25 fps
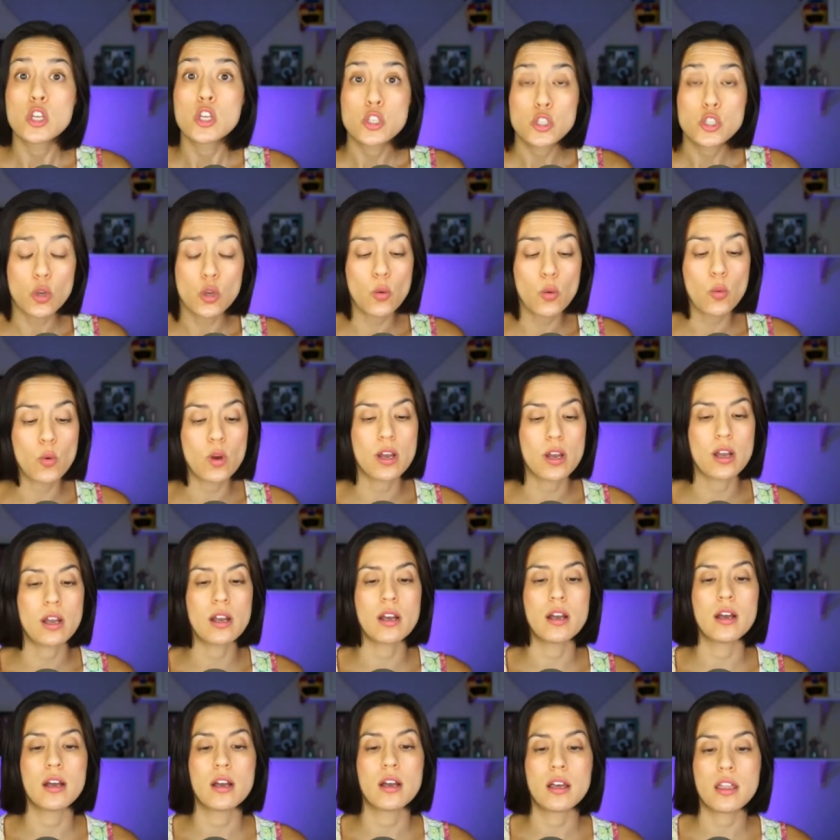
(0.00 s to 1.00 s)
So
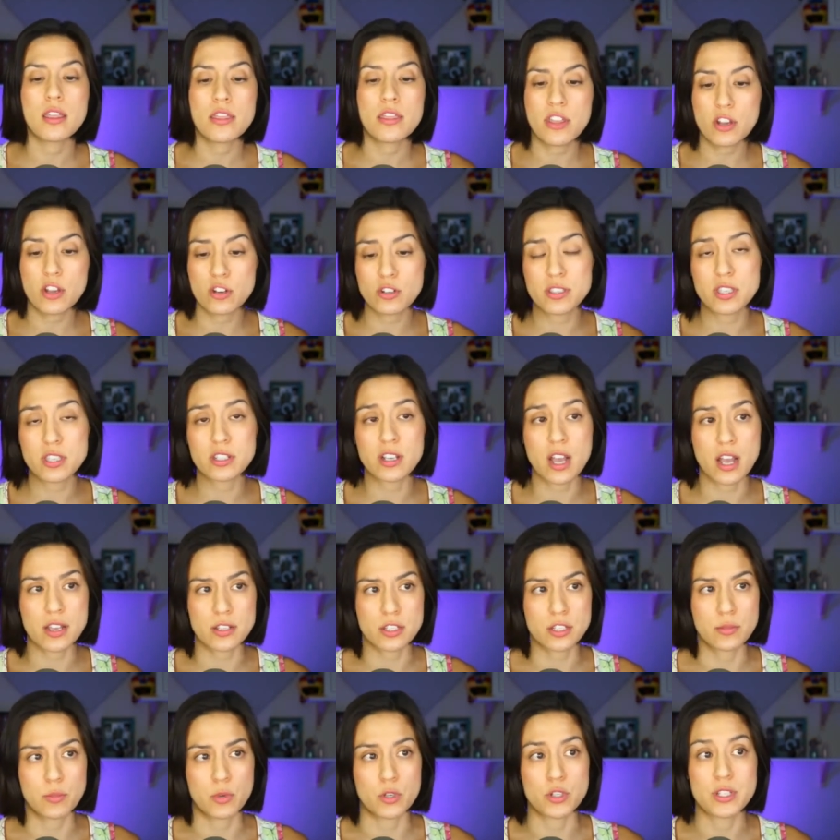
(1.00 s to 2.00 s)
there's the
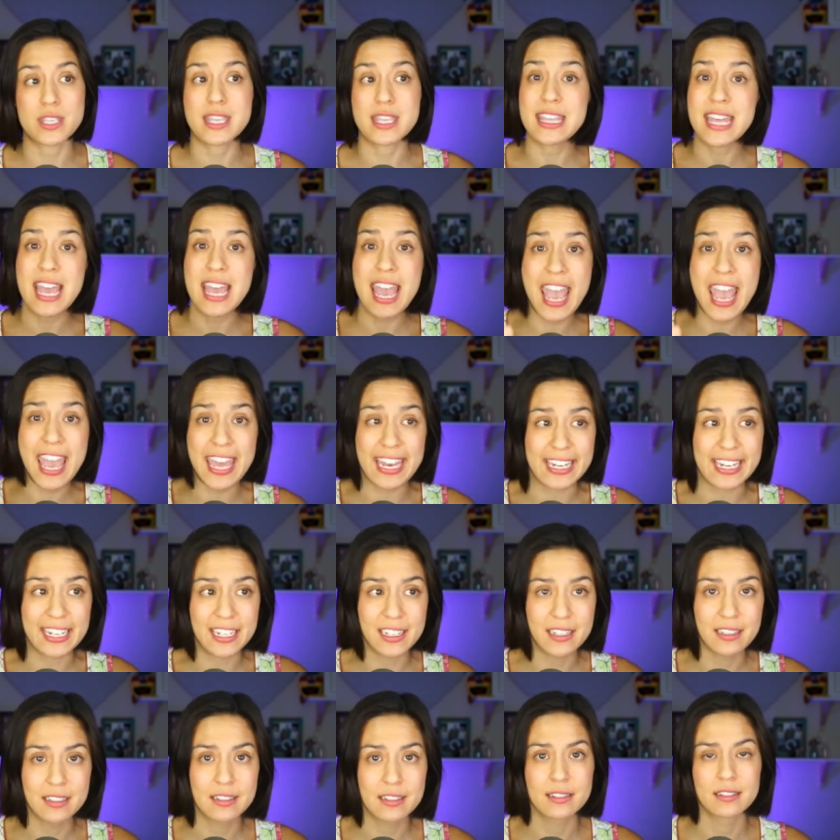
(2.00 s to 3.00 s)
customers.
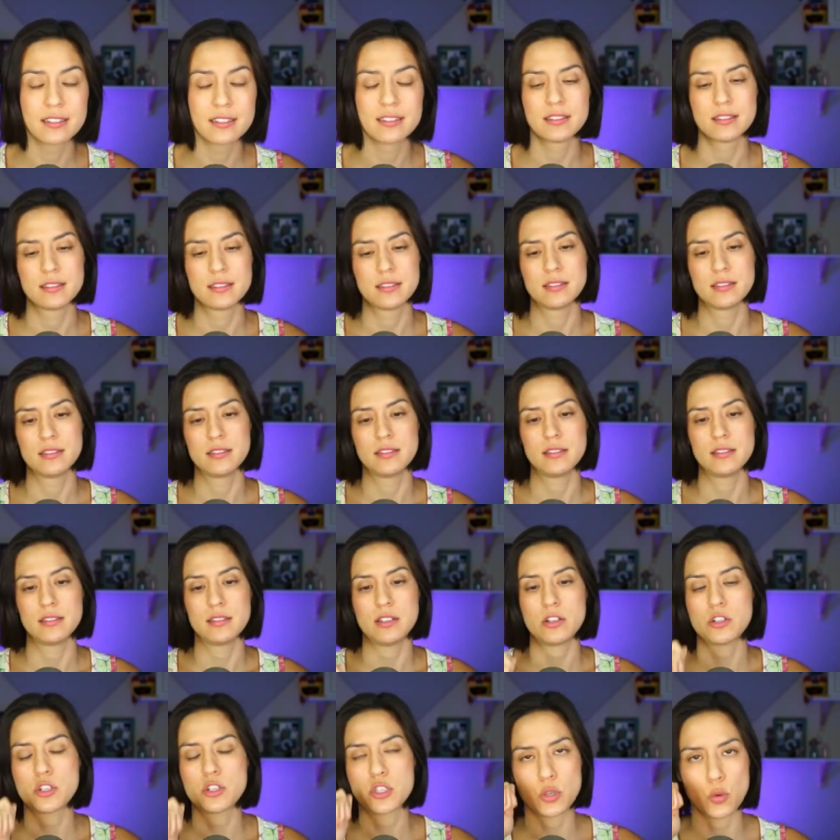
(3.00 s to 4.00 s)
Then
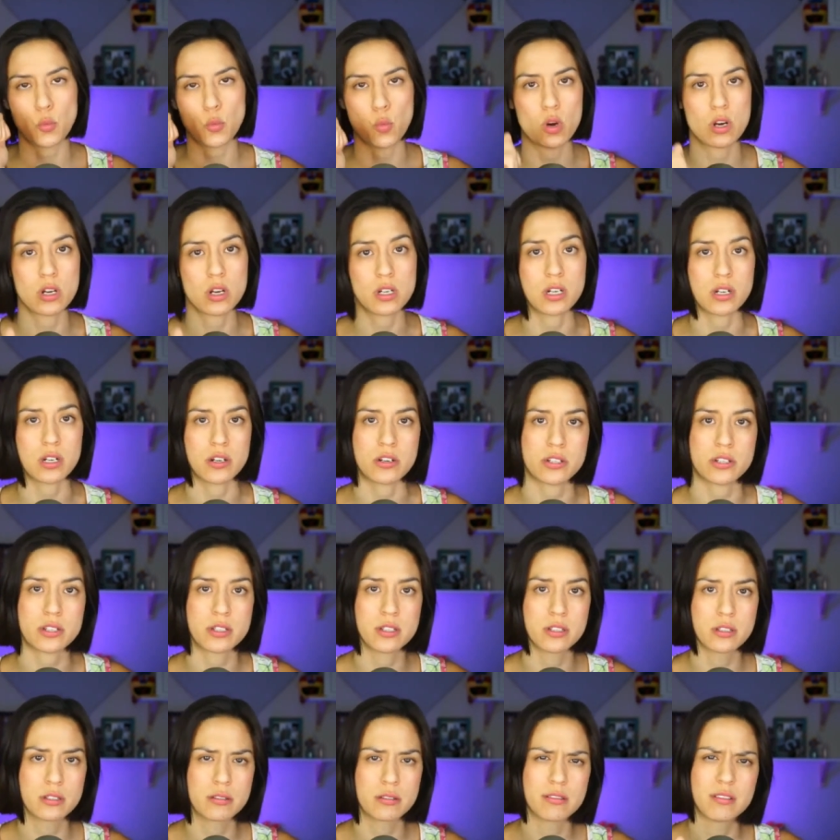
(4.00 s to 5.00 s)
there's the
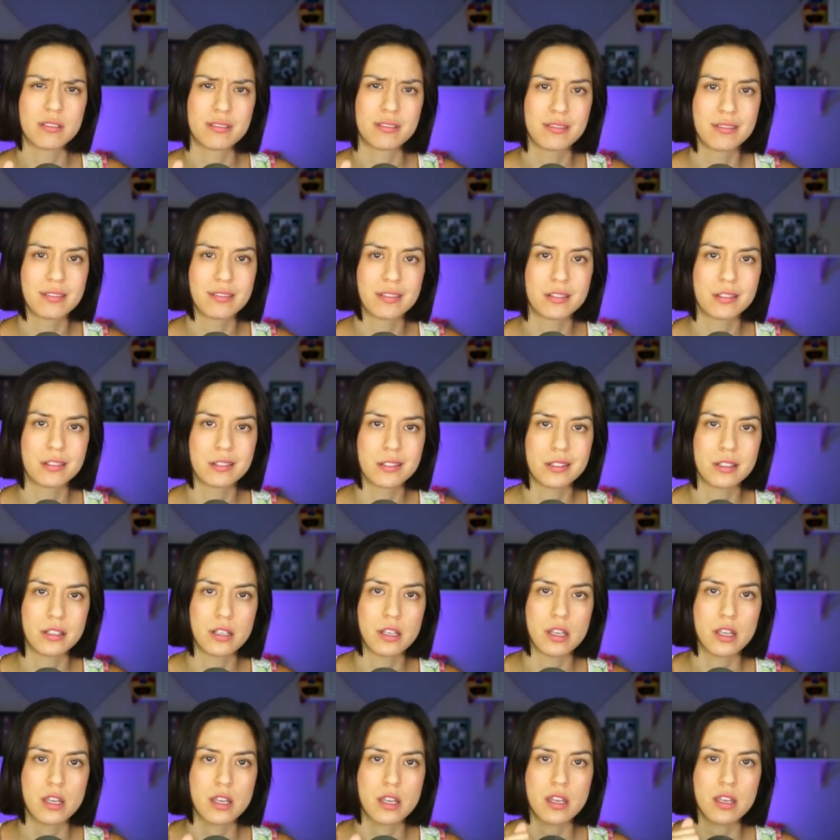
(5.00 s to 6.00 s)
workers.
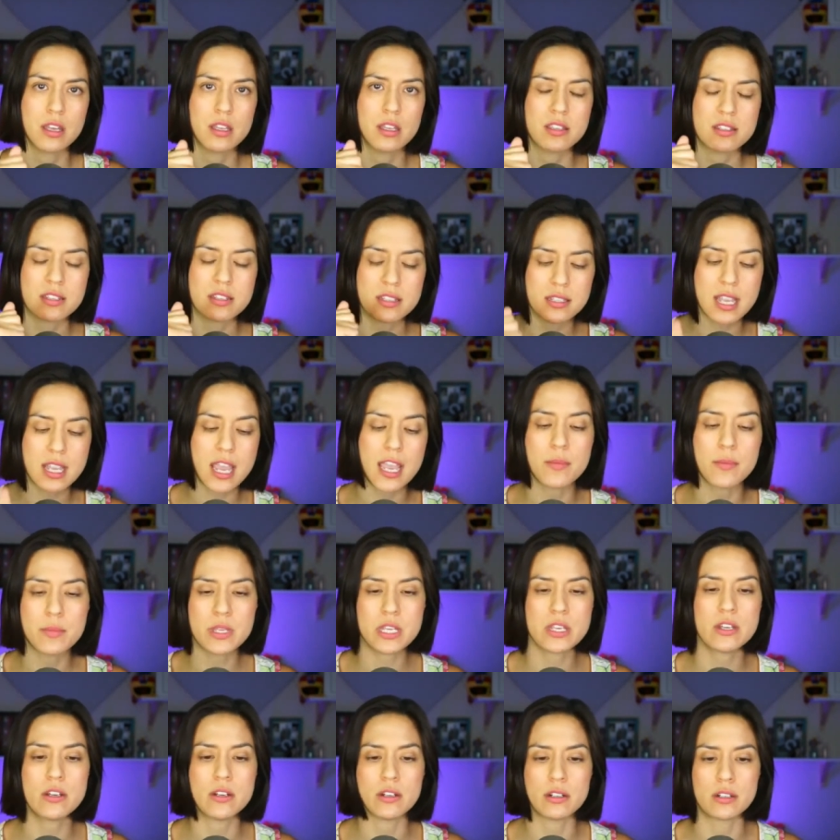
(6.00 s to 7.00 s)
The same
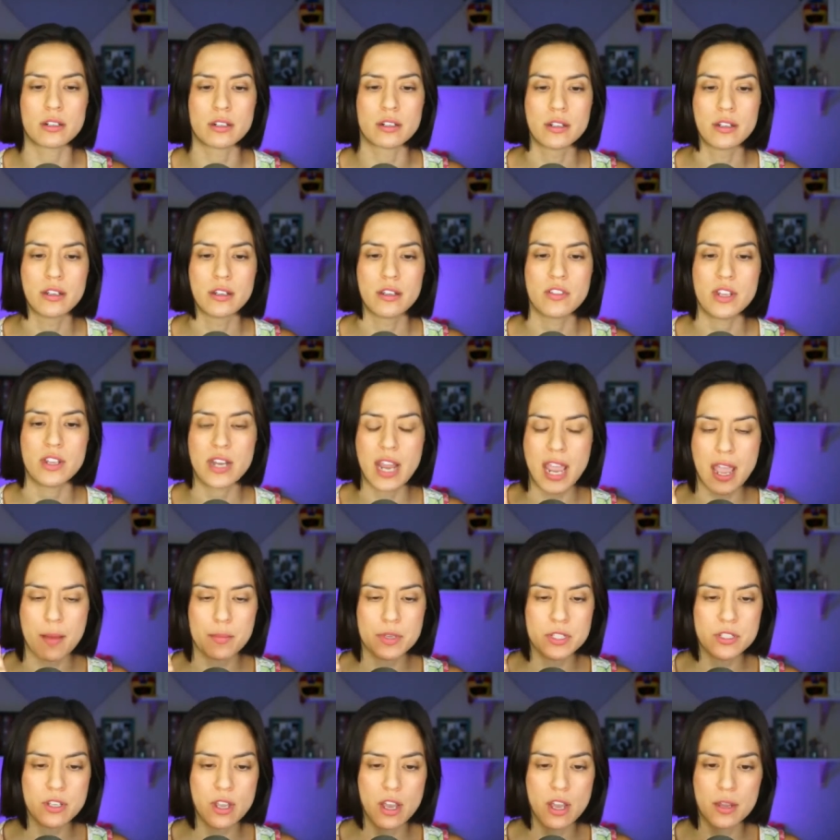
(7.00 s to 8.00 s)
year that
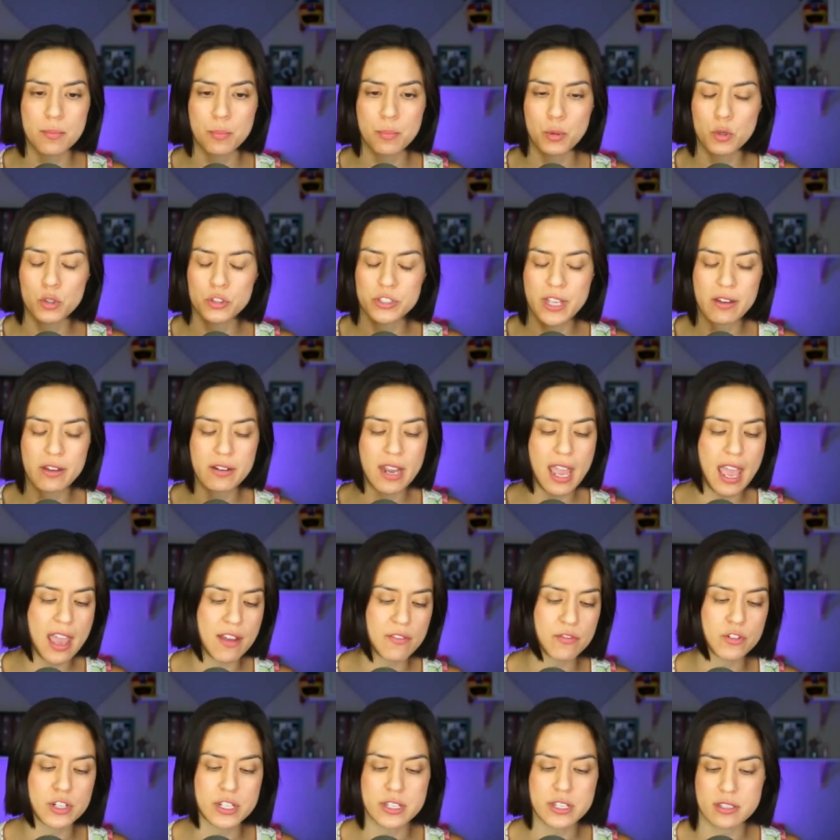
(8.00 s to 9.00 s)
Amazon pulled out
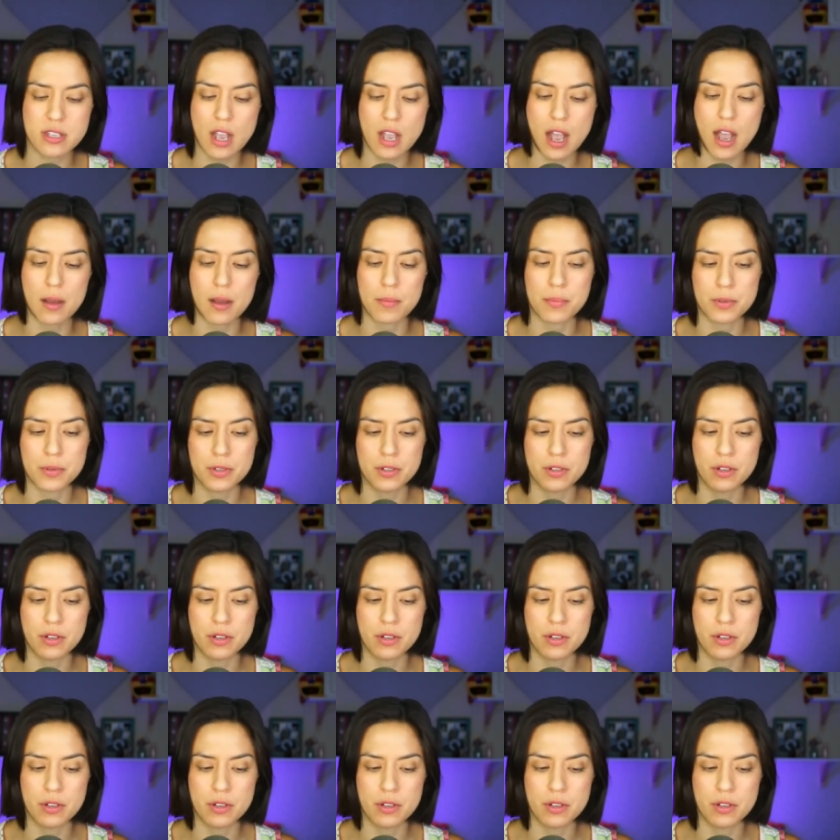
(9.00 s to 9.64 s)
every stop